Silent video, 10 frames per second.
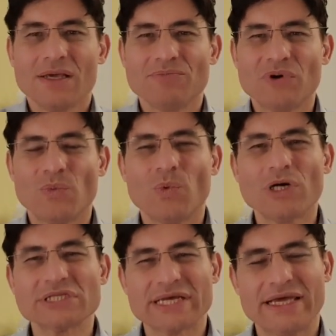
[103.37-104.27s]
But
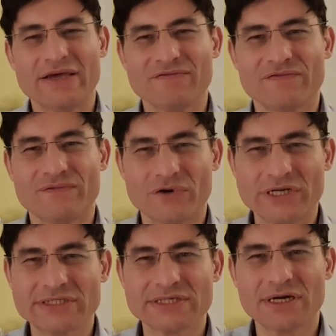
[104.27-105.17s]
what if, for
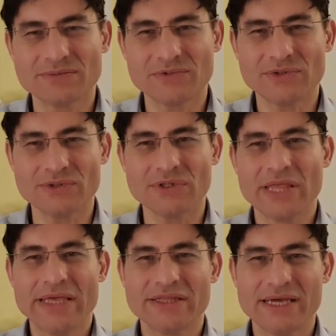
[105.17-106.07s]
example,
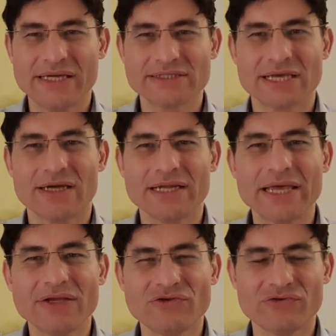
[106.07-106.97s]
there's an
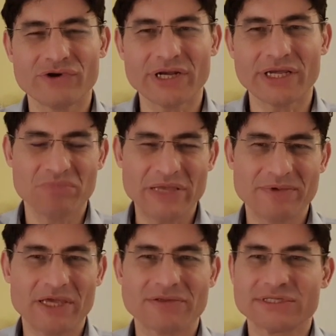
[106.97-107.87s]
injury?
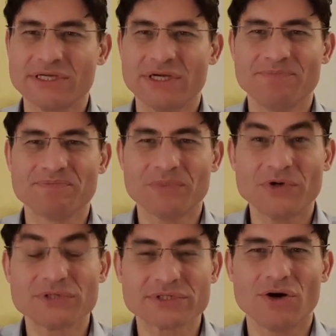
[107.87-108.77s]
Maybe it's a
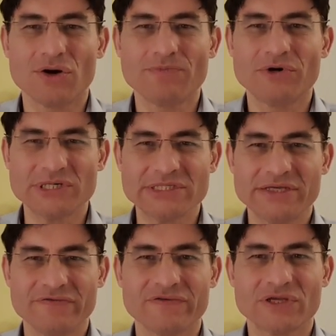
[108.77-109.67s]

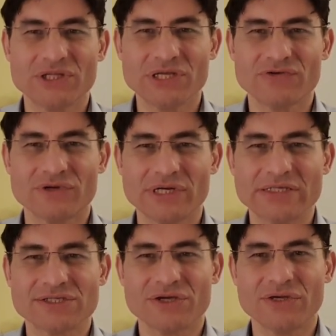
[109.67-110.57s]
post-operative condition.
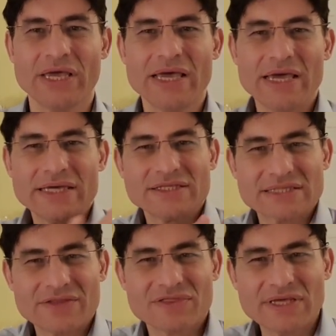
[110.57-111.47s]
So
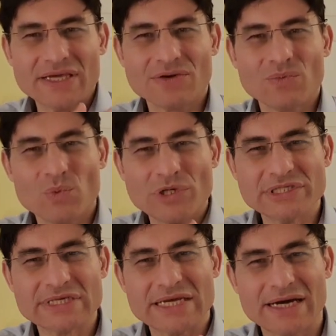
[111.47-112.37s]
something
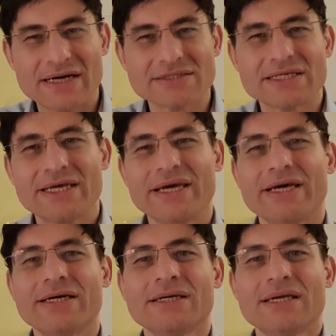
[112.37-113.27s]
was cut
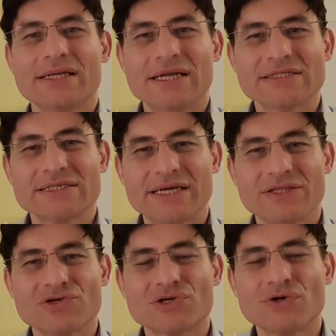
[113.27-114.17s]
here, let's say in the
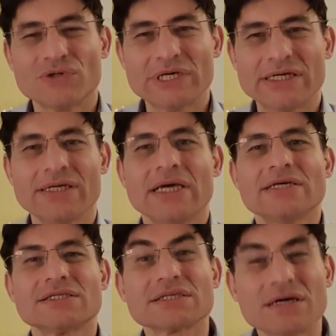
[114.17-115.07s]
shoulder,
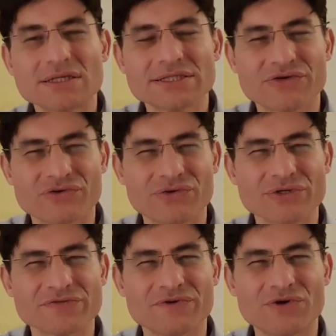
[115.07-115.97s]
scar tissue has
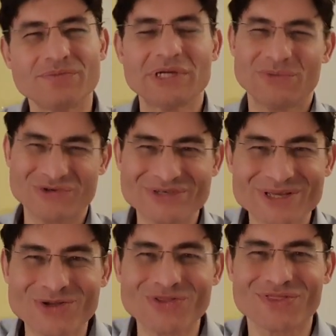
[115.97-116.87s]
formed, which is a
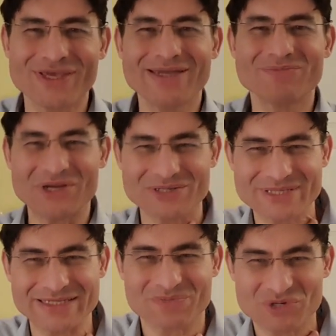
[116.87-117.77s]
good thing because
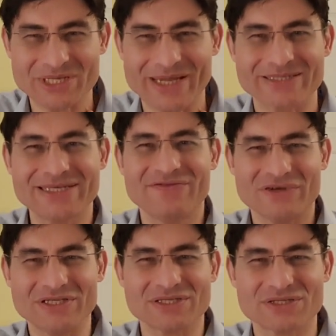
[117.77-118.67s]
that's protective and
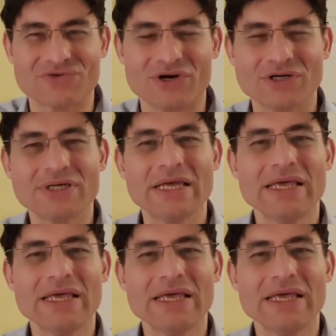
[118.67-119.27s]
it's strong.